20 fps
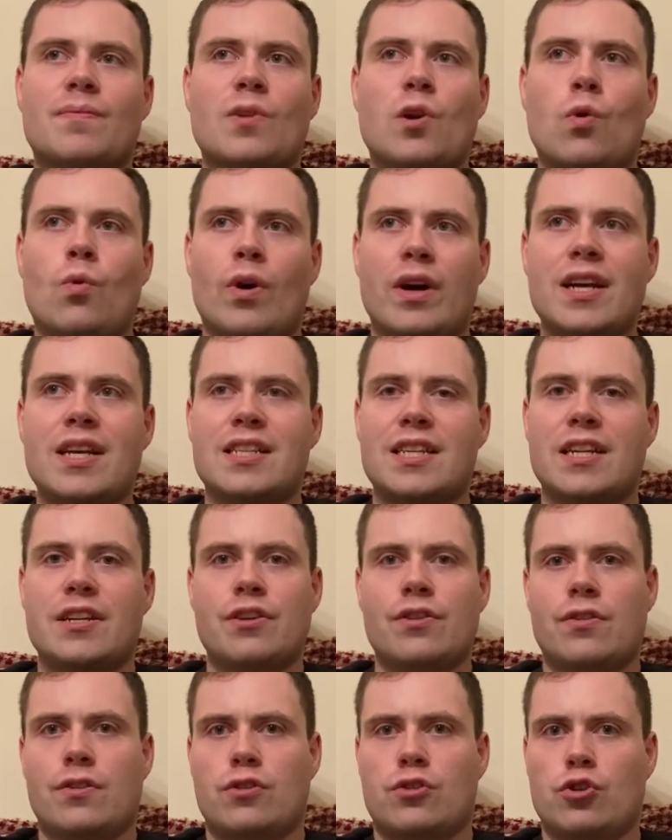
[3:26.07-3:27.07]
is Eddie
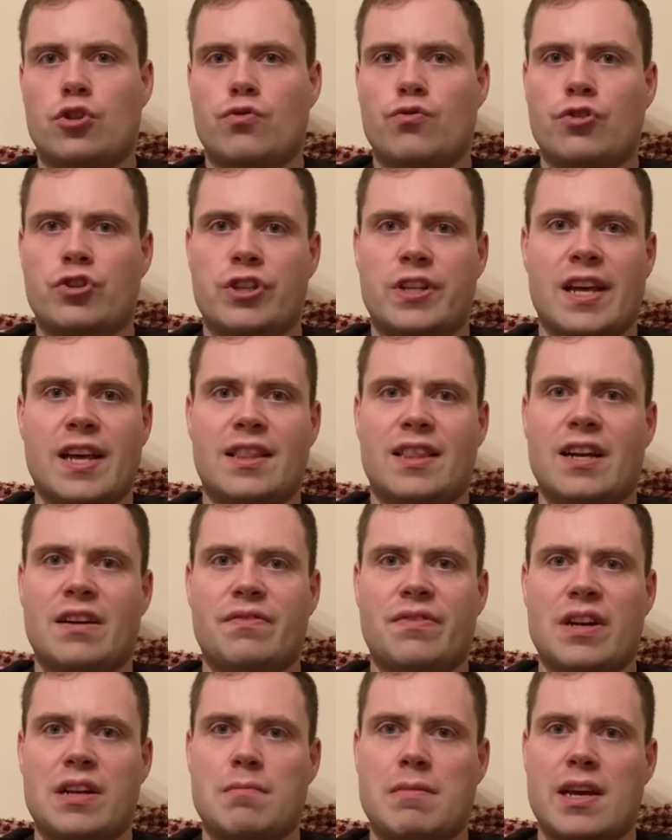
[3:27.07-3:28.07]
Hearn in such a rush to get that
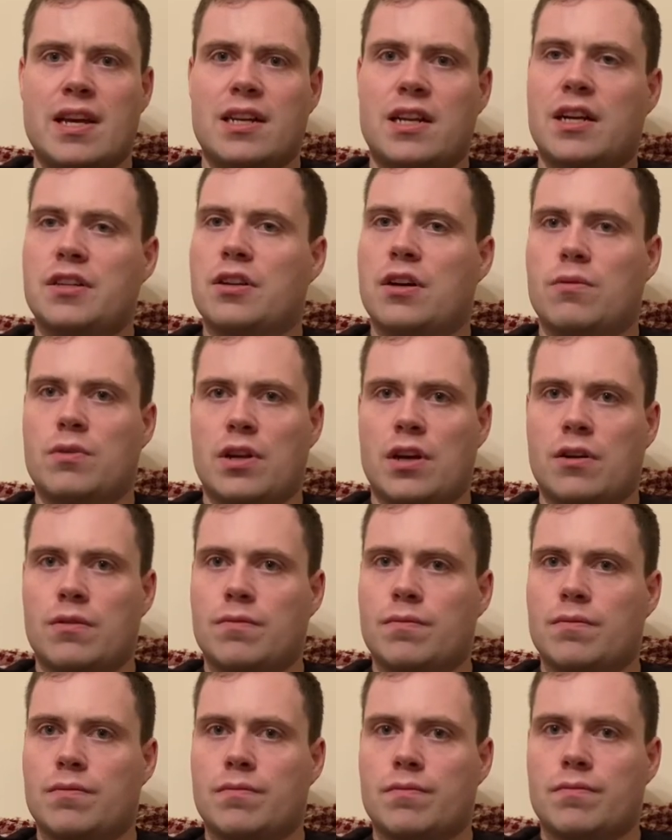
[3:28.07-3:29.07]
fight made? I don't know.
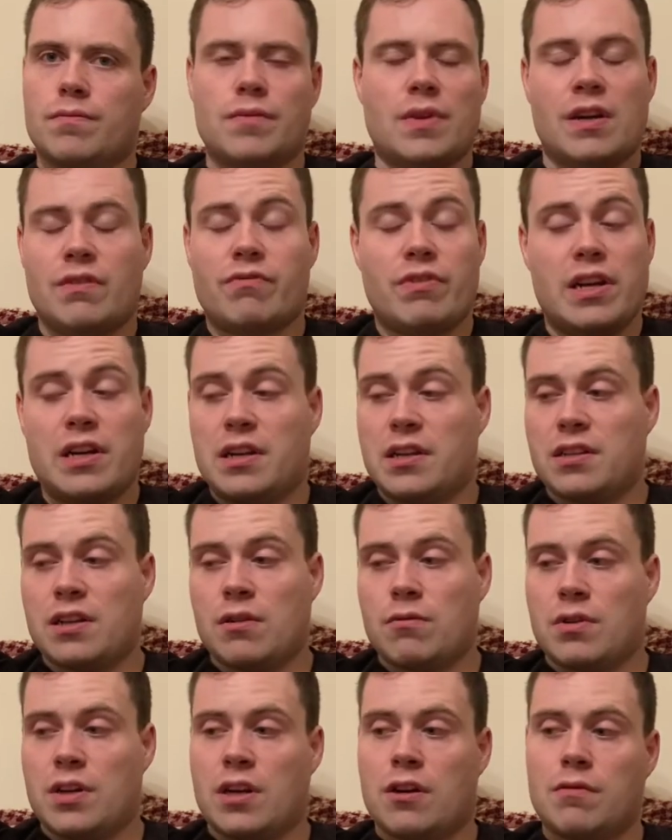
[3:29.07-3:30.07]
I really
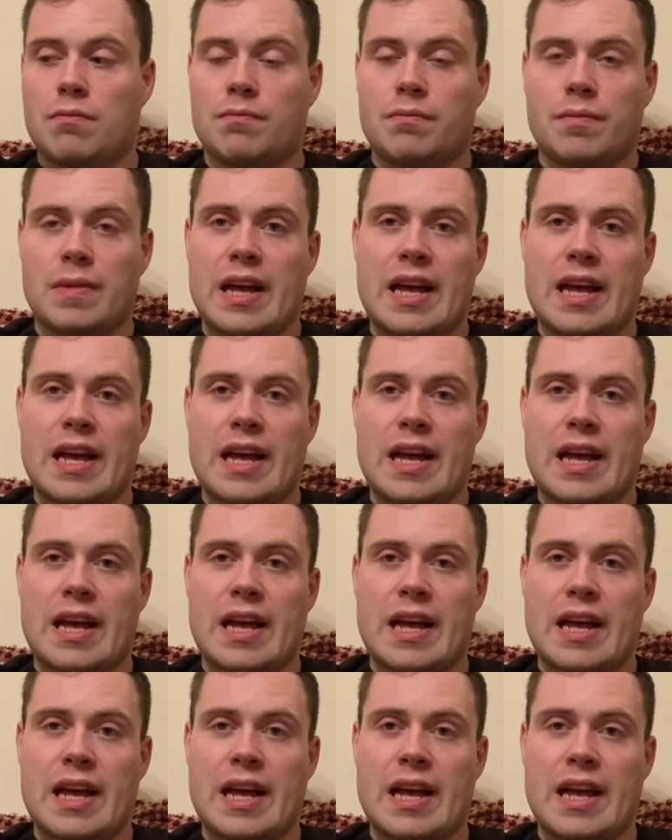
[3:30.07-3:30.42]
don't know.